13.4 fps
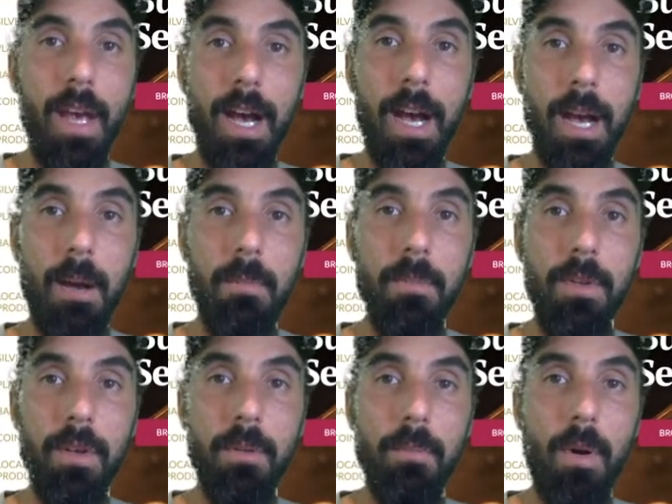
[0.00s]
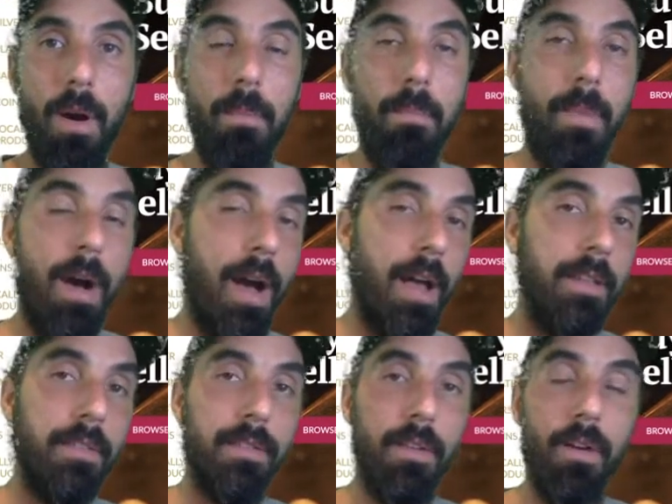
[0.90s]
You can buy
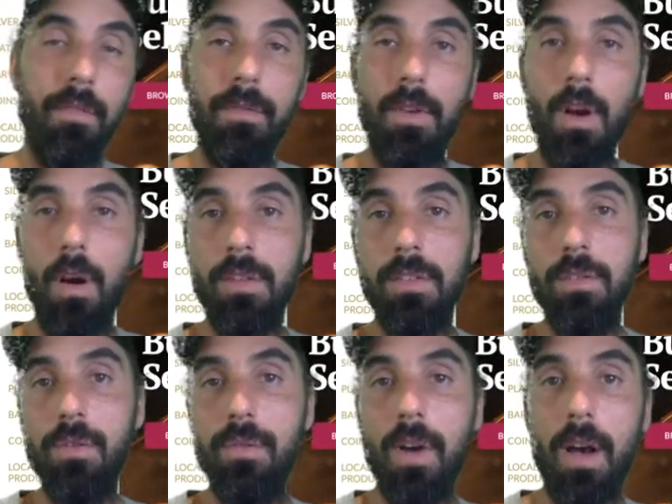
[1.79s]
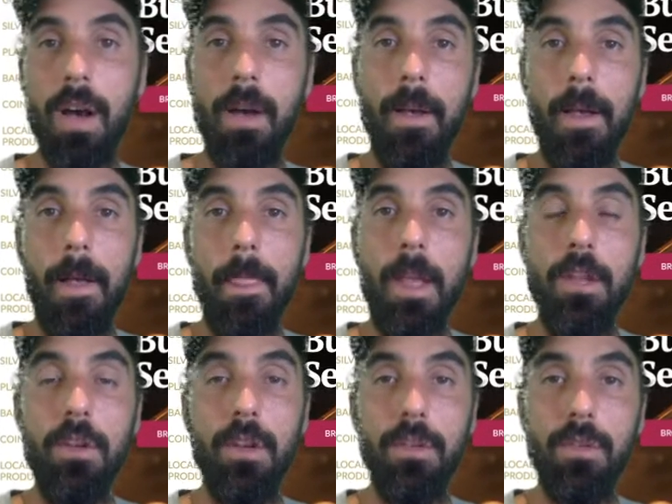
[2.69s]
bars of silver, and
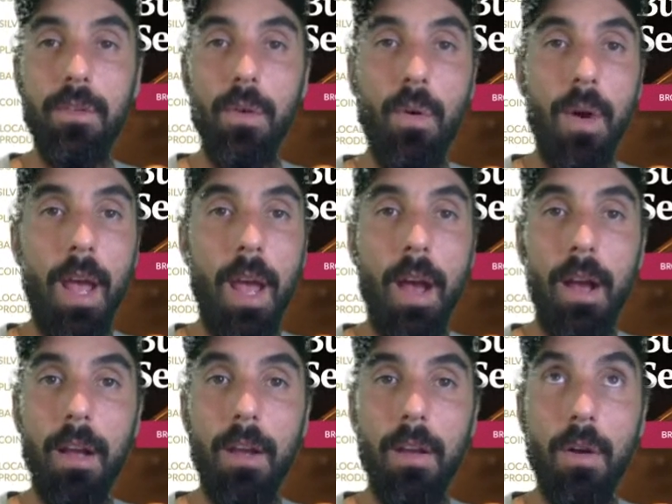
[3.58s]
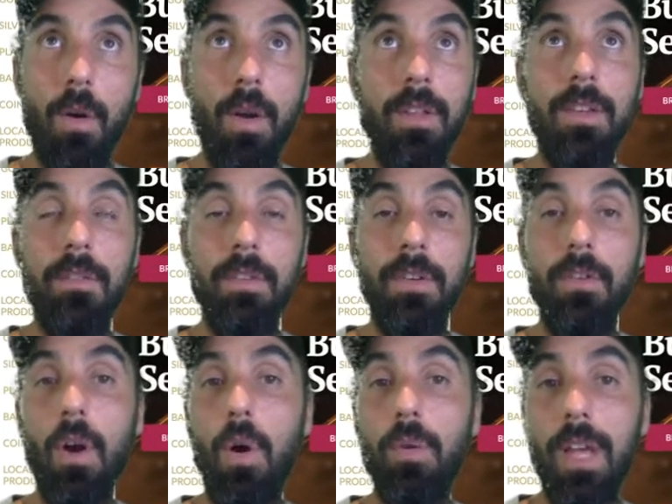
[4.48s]
you can store coins even of
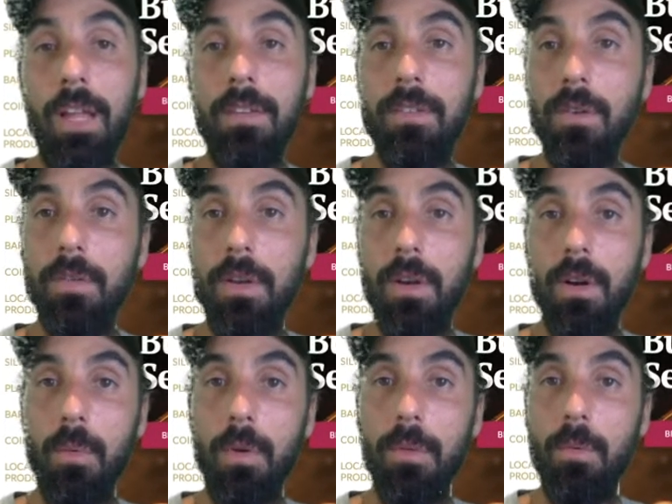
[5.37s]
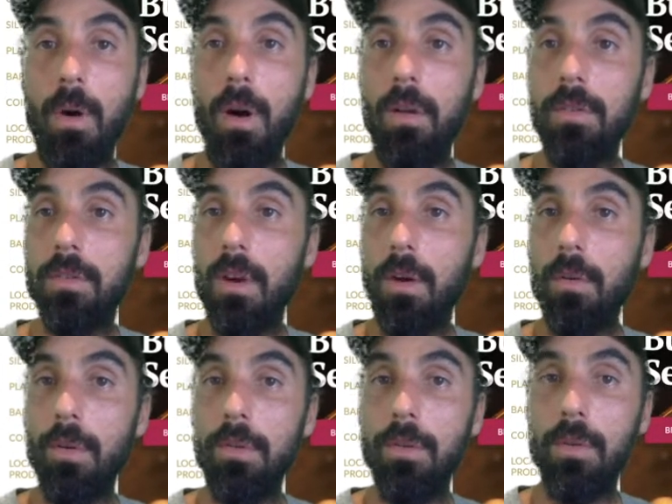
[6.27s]
gold and silver are worthwhile to
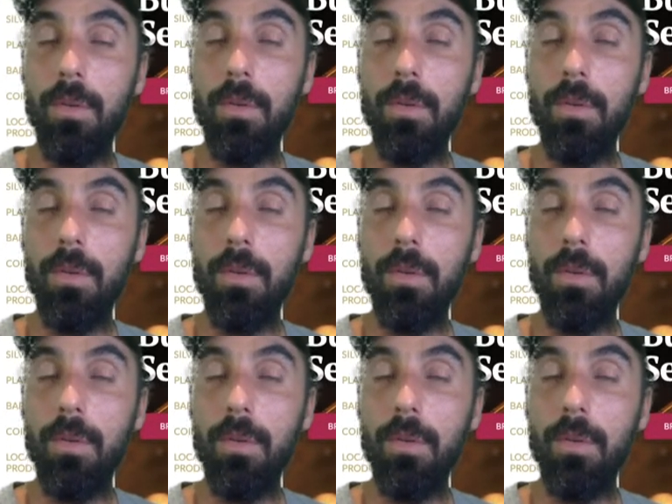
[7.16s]
hold on to.